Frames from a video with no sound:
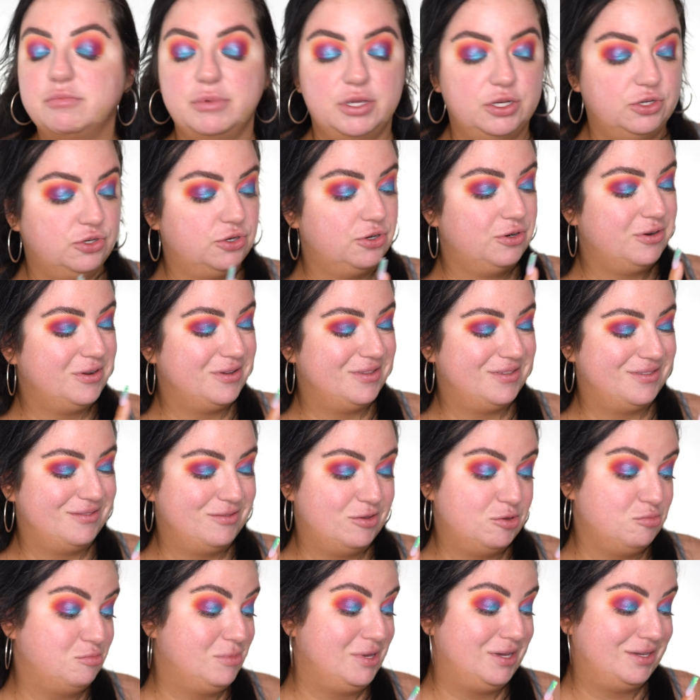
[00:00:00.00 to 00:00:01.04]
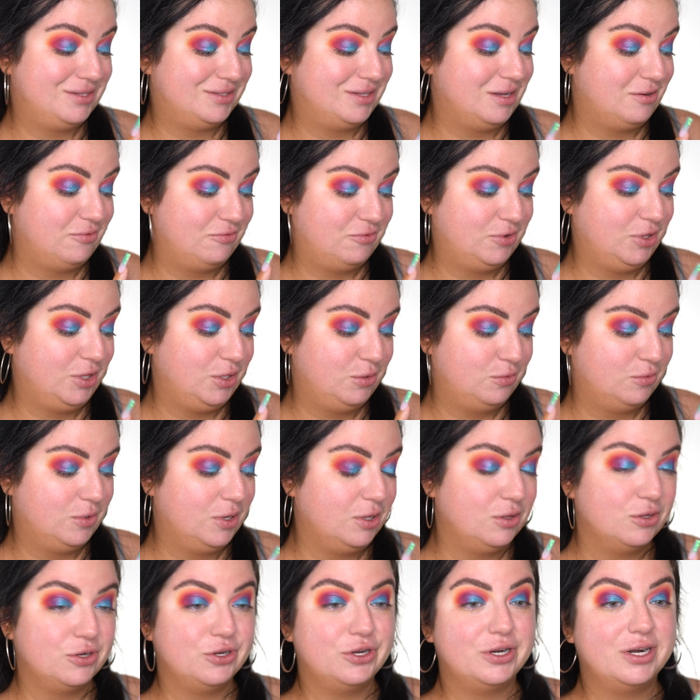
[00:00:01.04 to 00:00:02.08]
Make sure that you mix that really
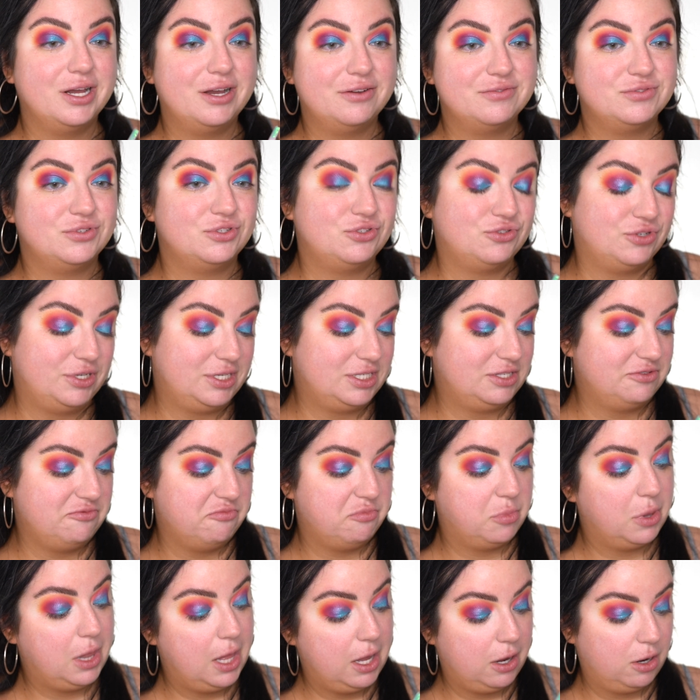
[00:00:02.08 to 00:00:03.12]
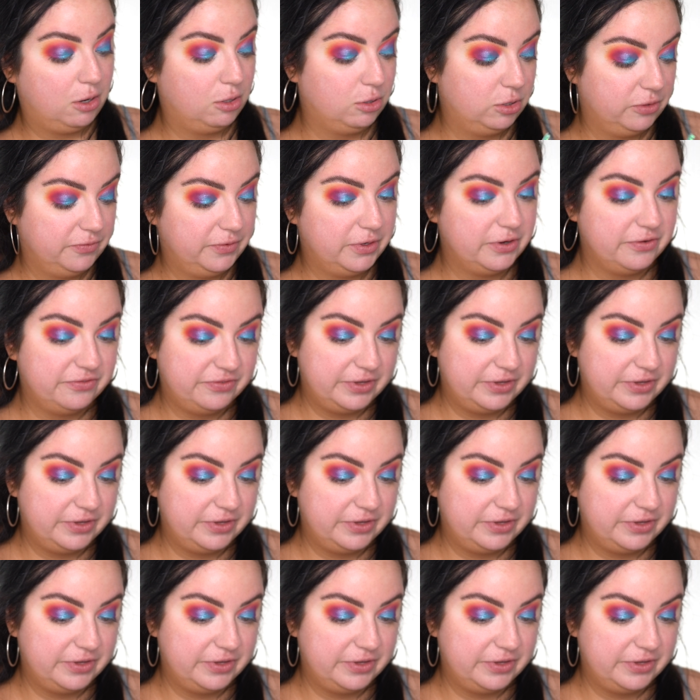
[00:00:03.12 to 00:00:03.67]
well, or you're gonna have streaks of black all over your